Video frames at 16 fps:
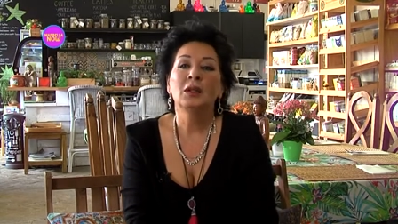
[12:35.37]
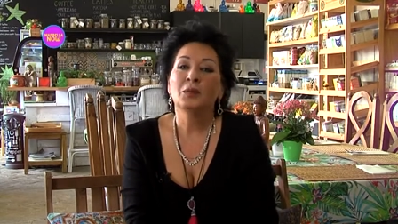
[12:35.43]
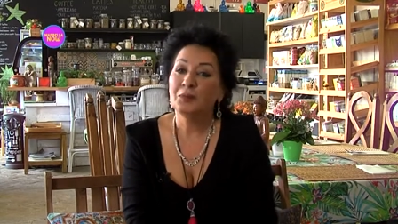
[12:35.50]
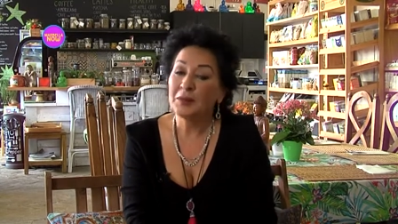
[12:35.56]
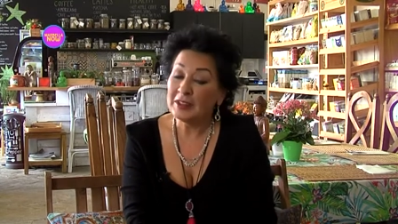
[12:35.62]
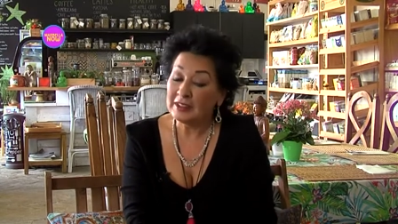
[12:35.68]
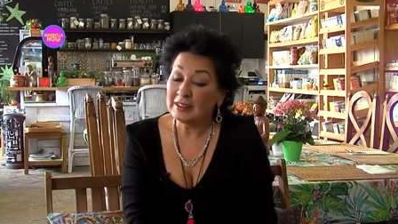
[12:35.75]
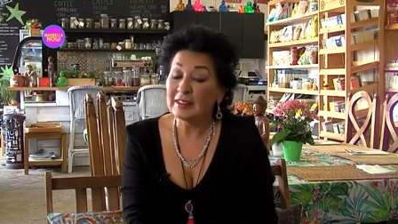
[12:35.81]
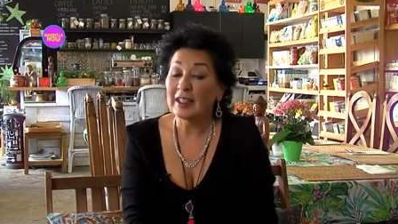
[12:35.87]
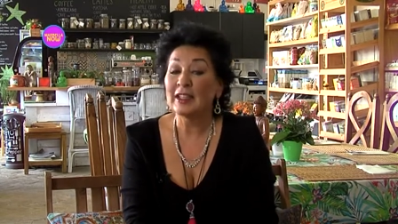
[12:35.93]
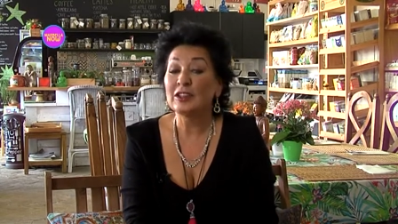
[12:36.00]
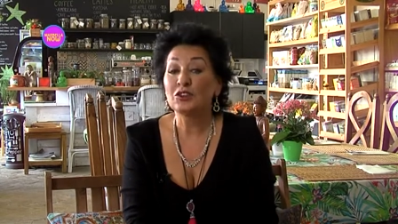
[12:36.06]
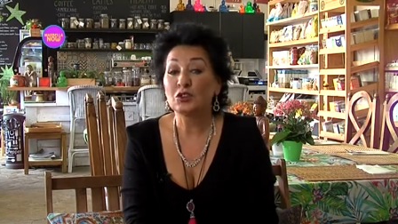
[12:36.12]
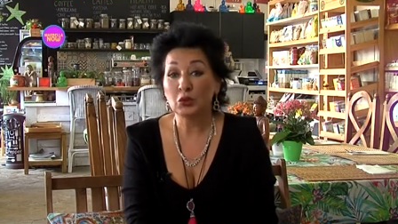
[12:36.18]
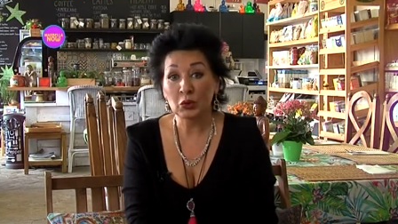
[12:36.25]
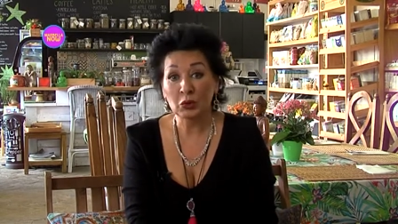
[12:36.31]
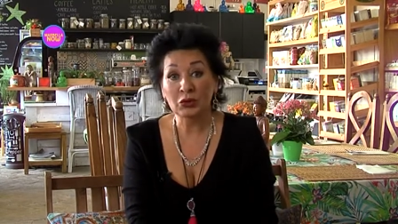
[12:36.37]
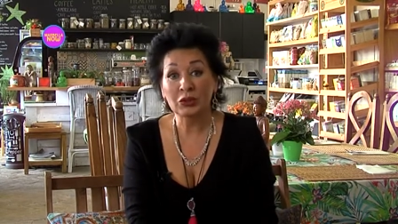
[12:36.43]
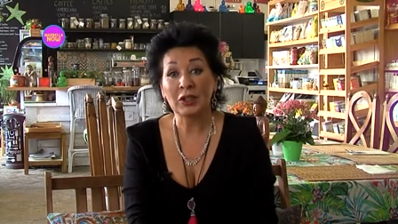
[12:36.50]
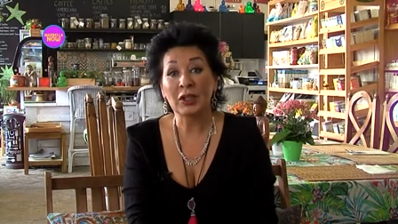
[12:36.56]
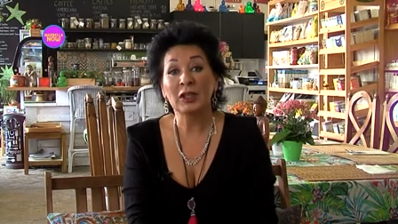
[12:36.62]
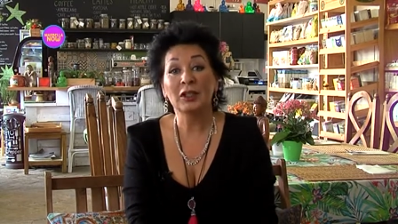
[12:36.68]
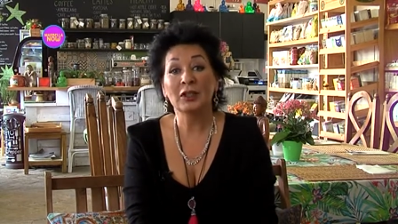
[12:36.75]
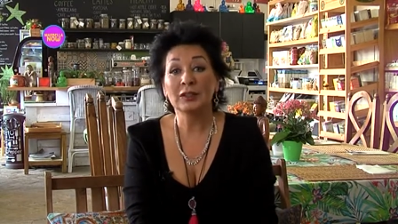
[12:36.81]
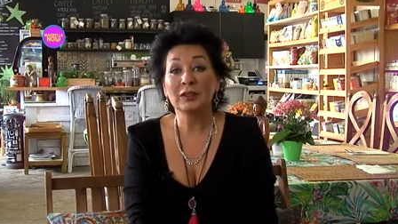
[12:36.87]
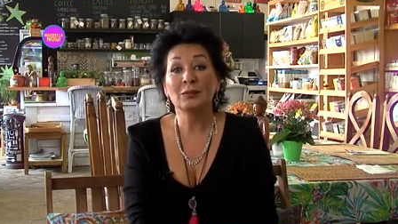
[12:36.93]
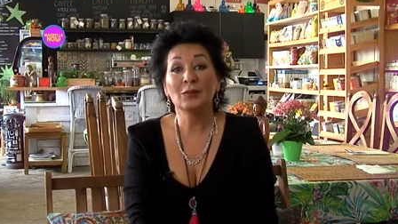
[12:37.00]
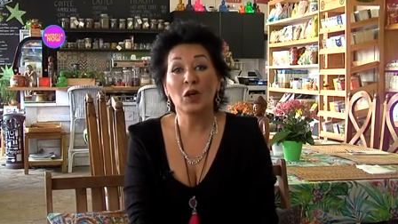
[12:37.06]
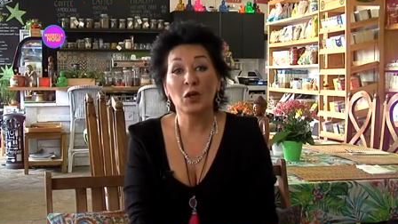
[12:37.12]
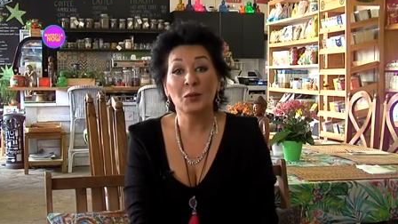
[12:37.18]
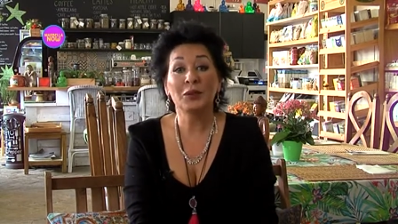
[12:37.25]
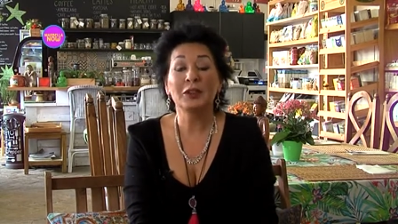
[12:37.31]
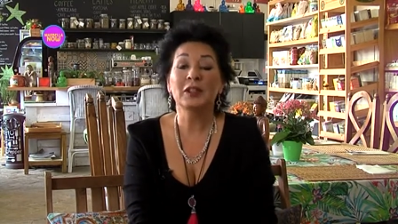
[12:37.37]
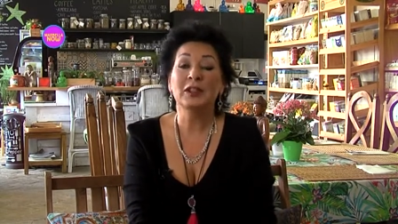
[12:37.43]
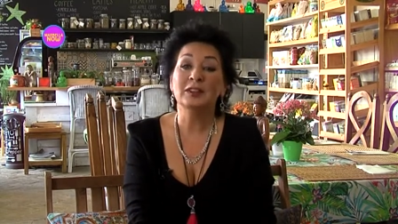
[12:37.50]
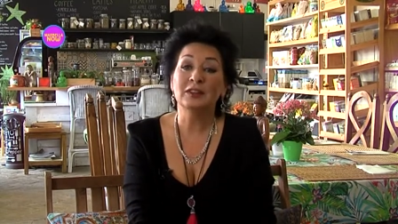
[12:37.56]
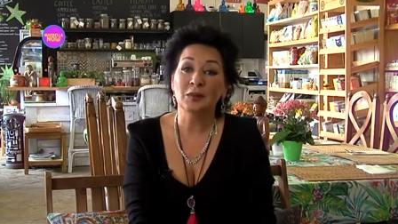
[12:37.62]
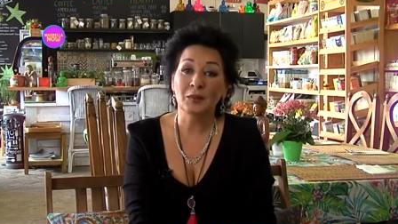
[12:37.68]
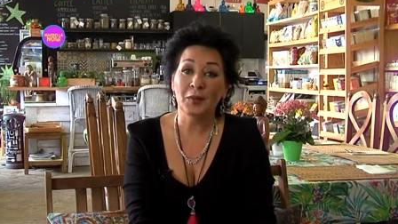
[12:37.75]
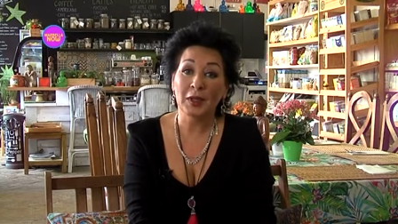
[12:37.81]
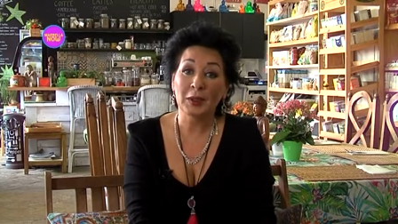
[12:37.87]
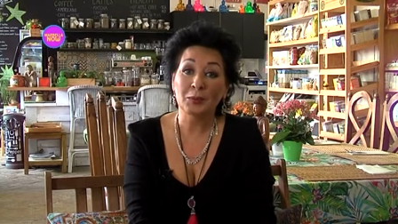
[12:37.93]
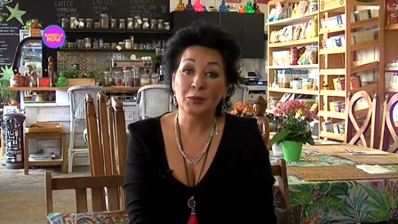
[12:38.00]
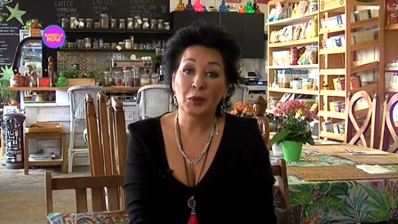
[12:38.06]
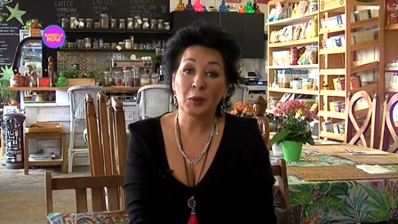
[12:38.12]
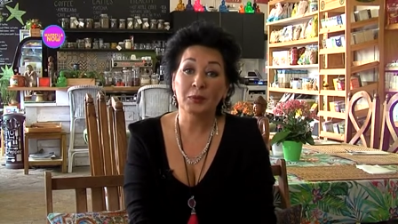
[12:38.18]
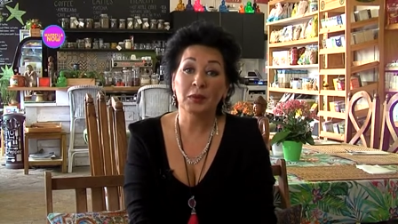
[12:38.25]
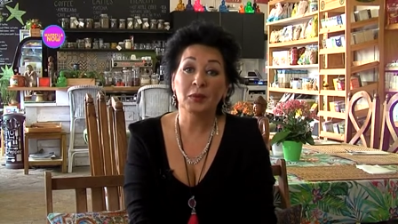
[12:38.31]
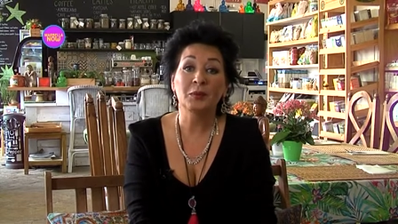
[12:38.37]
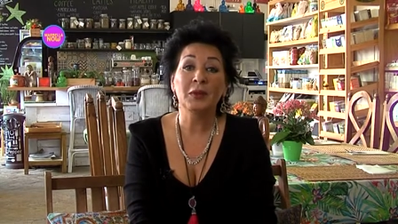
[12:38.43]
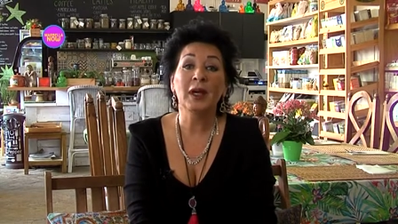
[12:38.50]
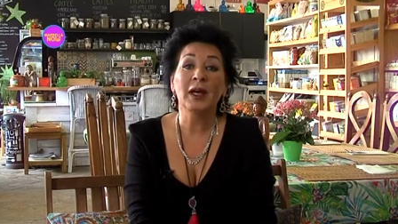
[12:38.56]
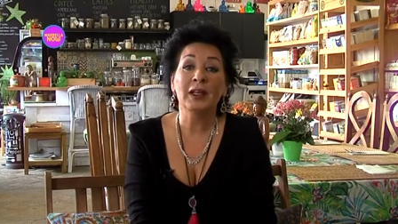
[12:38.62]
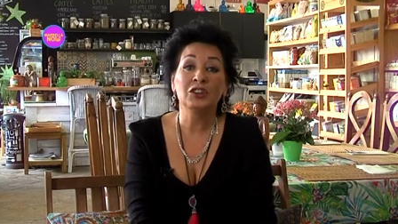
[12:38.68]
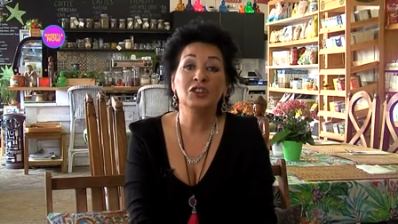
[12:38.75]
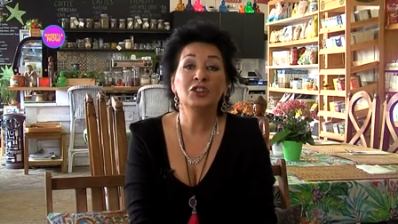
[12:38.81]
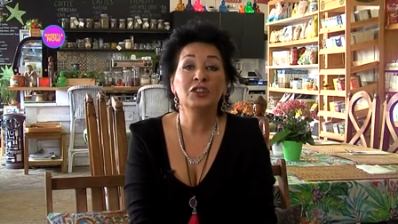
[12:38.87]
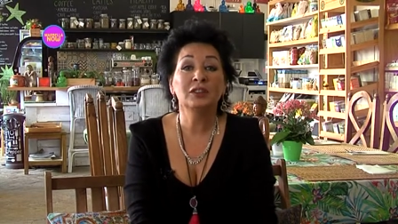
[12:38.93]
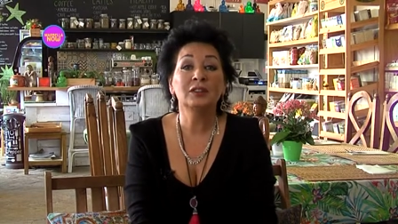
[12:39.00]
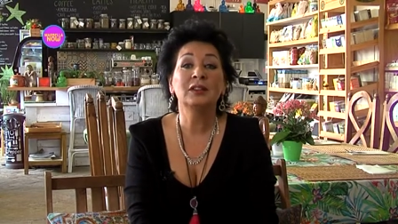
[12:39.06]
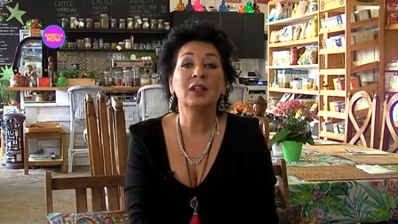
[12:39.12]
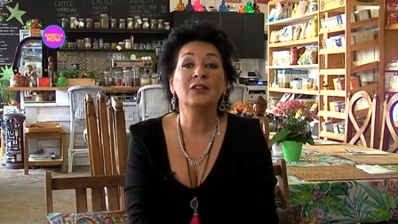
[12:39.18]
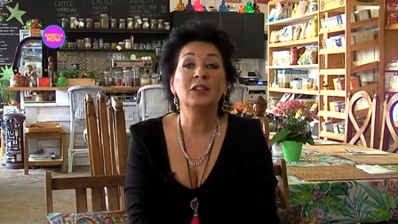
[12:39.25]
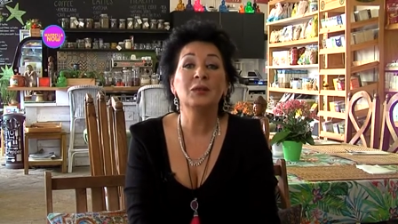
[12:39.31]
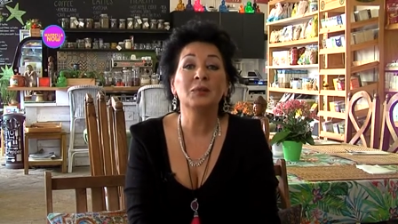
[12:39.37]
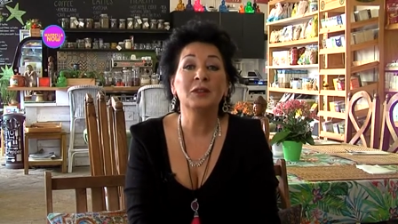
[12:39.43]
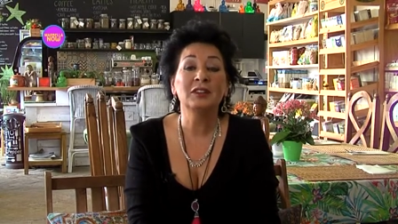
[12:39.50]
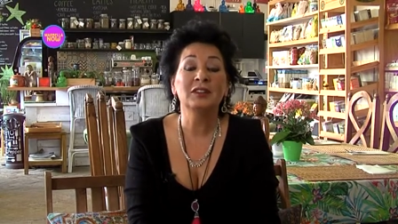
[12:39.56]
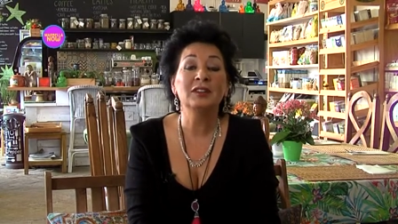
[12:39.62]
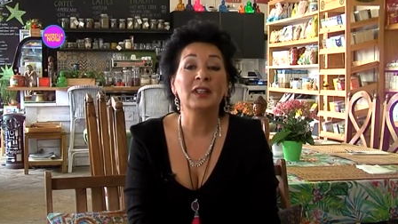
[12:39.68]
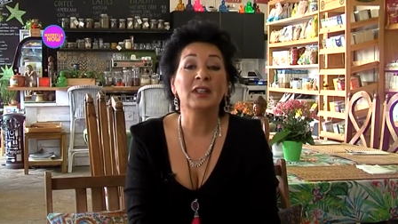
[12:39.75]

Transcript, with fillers: Mrs. A's daughter at the moment is the main problem and she's giving Mrs.